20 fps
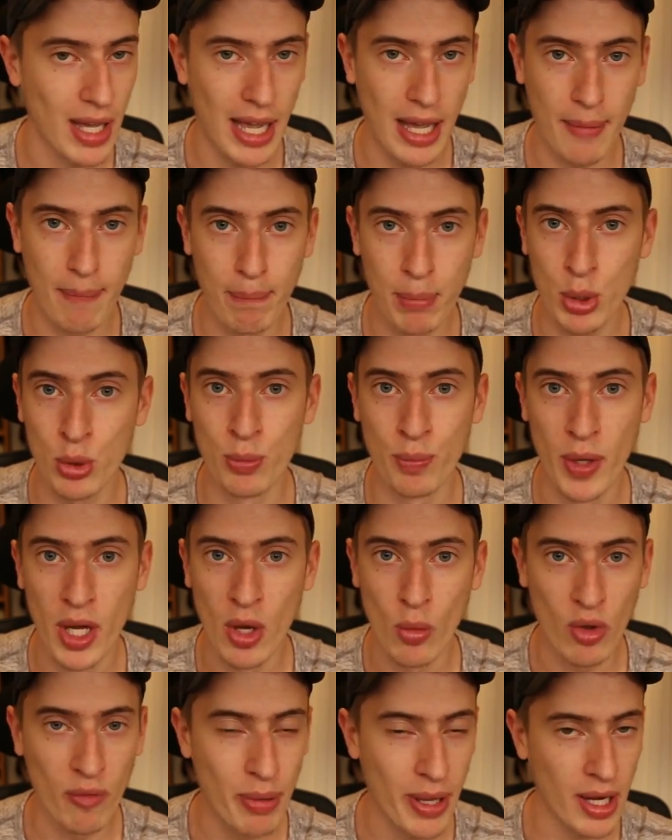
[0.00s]
And boom,
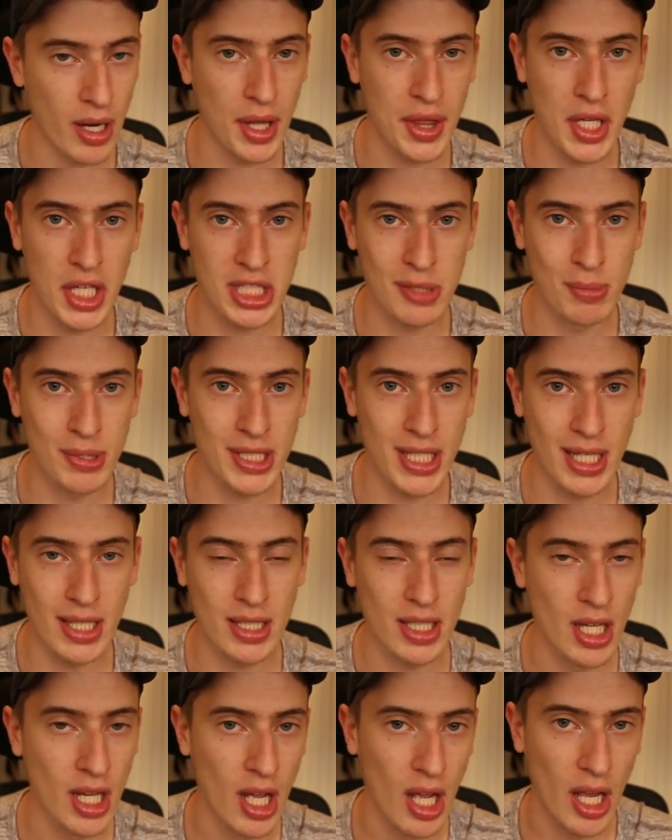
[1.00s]
we paid our
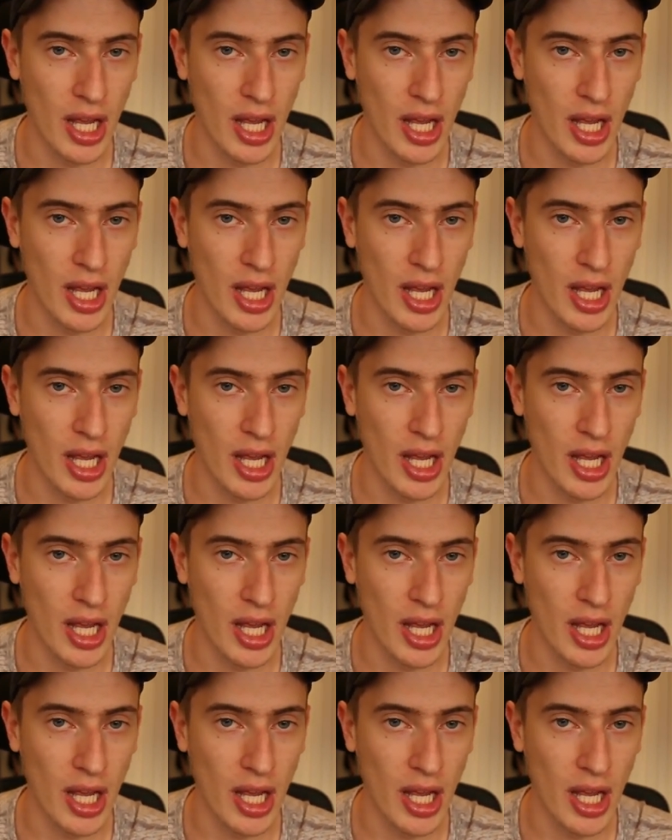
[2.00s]
30%.